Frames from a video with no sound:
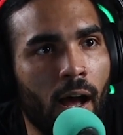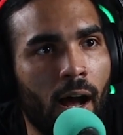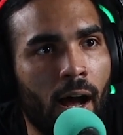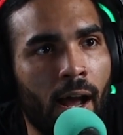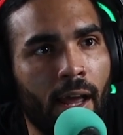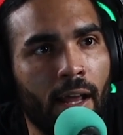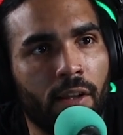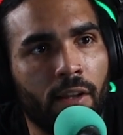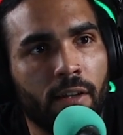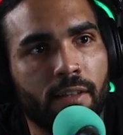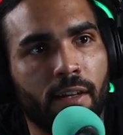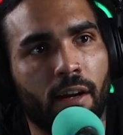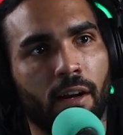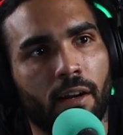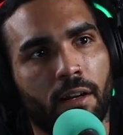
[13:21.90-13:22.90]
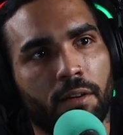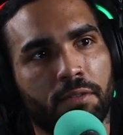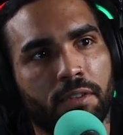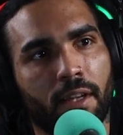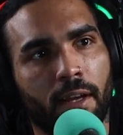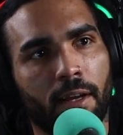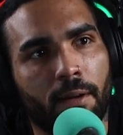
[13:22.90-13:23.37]
I had looked at her and I
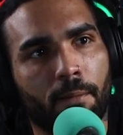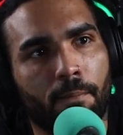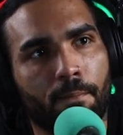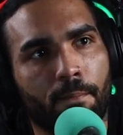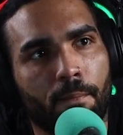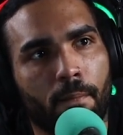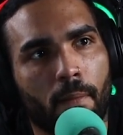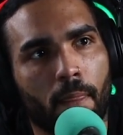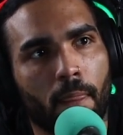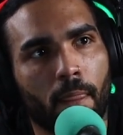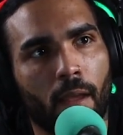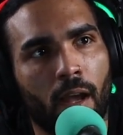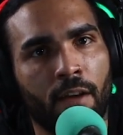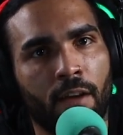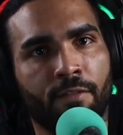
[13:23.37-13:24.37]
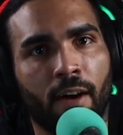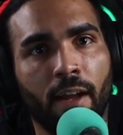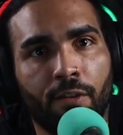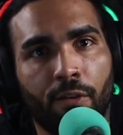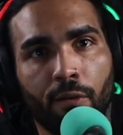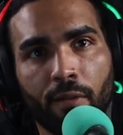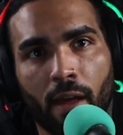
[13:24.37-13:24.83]
was like, if I
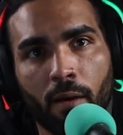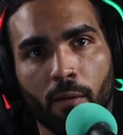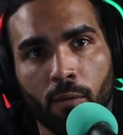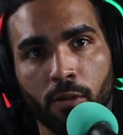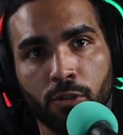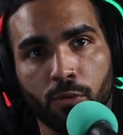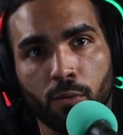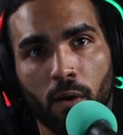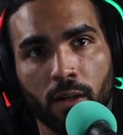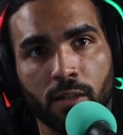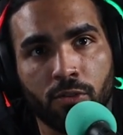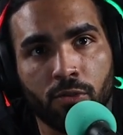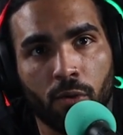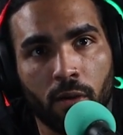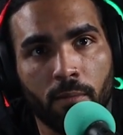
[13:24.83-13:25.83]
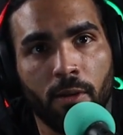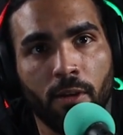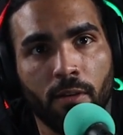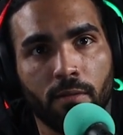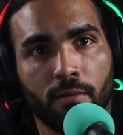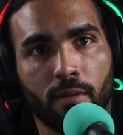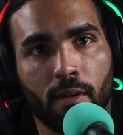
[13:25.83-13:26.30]
do that, would you want to join
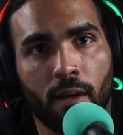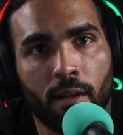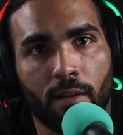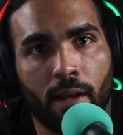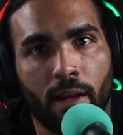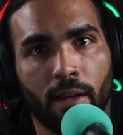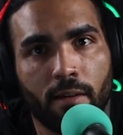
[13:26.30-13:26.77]
me and like,